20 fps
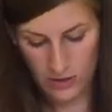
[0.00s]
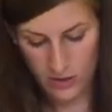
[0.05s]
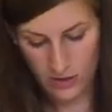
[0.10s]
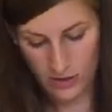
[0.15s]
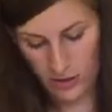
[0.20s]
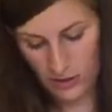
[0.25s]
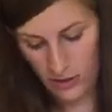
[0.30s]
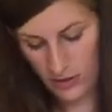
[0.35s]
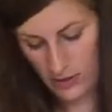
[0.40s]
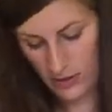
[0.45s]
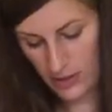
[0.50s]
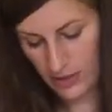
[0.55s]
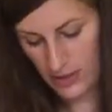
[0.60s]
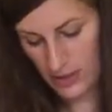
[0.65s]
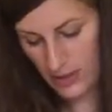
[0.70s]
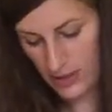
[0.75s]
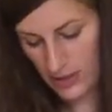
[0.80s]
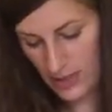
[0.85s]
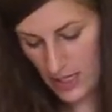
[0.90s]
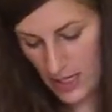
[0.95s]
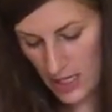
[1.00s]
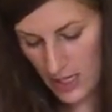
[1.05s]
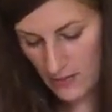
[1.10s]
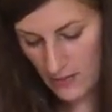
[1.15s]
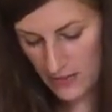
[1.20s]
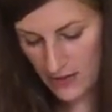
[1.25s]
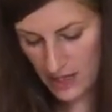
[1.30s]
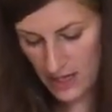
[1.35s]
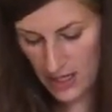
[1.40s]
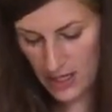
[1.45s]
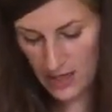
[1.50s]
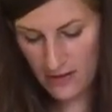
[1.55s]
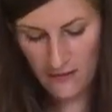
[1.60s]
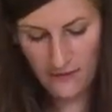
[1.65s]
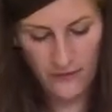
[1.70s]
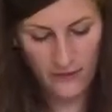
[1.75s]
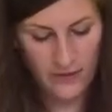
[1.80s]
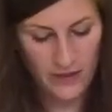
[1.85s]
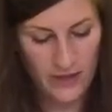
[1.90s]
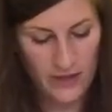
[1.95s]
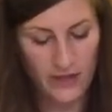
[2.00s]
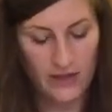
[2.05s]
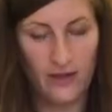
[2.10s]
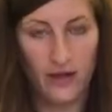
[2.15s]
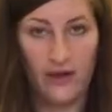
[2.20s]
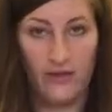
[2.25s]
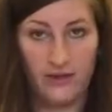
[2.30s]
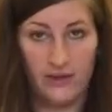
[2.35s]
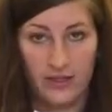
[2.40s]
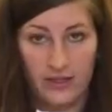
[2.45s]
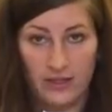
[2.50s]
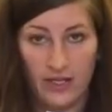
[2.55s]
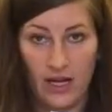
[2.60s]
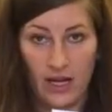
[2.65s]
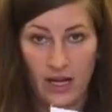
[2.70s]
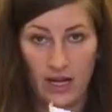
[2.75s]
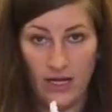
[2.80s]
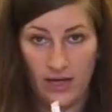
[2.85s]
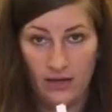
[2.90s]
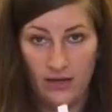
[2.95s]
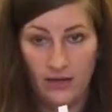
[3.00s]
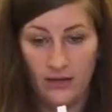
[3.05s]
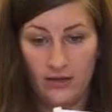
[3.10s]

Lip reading: Just do the same thing for the other side.